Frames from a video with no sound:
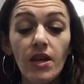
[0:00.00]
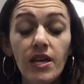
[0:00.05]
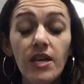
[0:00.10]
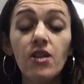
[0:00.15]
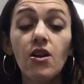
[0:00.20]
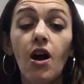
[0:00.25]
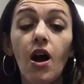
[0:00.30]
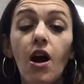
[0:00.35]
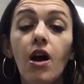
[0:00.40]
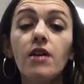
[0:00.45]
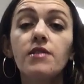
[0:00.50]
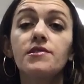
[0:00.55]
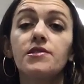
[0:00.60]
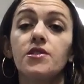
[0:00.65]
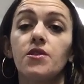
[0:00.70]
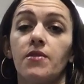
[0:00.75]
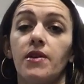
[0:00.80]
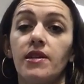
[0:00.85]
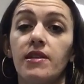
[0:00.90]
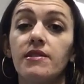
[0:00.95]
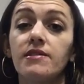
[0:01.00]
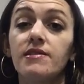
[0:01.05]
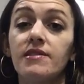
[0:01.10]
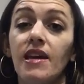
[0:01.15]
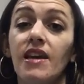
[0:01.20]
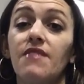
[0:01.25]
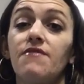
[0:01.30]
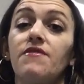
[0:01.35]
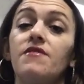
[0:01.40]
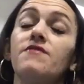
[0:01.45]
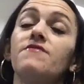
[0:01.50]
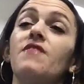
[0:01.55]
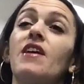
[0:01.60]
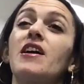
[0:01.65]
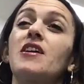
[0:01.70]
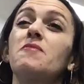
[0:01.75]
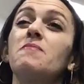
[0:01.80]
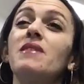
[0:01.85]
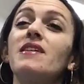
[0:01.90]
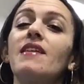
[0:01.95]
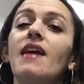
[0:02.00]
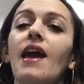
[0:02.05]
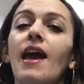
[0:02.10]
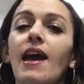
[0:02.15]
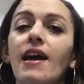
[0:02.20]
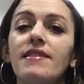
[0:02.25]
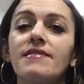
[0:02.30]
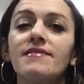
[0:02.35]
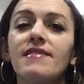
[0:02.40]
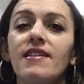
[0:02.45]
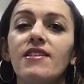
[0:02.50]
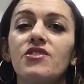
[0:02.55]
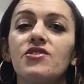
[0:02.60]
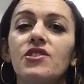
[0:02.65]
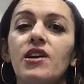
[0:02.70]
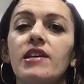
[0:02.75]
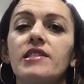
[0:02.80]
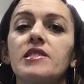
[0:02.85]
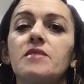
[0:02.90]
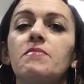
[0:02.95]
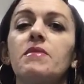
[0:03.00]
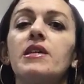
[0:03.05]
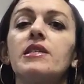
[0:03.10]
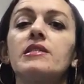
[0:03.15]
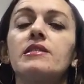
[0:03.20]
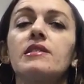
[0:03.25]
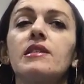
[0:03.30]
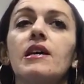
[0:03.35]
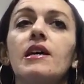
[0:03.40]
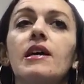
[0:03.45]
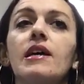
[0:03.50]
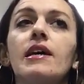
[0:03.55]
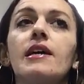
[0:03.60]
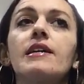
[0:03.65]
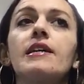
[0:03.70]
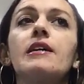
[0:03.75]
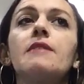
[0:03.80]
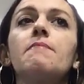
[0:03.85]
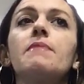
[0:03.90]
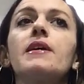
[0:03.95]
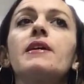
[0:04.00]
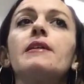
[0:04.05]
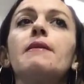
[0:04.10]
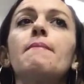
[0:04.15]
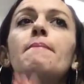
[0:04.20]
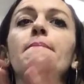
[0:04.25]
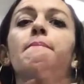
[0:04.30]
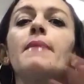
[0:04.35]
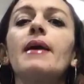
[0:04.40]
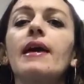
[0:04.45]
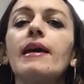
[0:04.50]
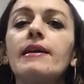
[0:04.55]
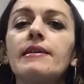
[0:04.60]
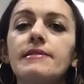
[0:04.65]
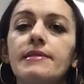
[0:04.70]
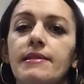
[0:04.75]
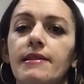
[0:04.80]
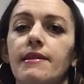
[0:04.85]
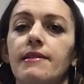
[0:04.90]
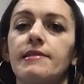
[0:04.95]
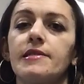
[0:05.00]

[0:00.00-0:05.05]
And also, in a safe environment, hands-on adjustments can be an amazing